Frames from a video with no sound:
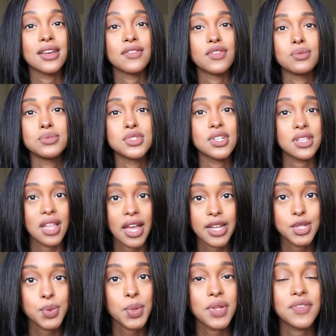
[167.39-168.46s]
From
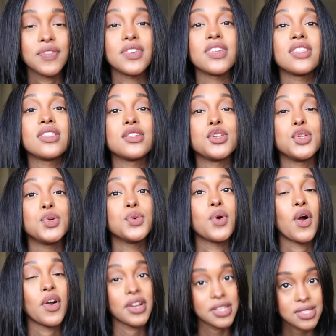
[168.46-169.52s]
July twenty-fifth to
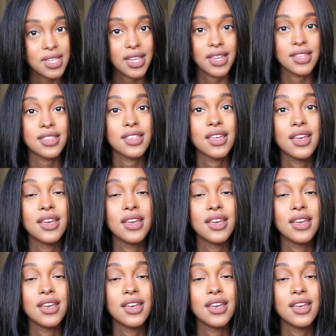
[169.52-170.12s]
August eighth,